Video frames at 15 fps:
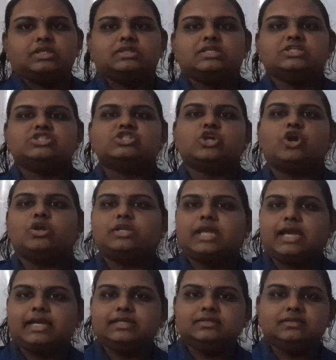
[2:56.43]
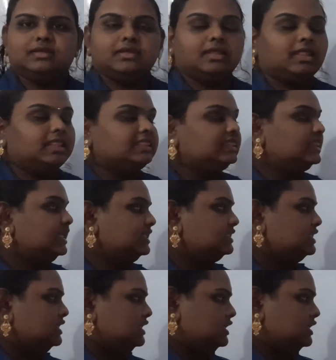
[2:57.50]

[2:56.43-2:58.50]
The short hand that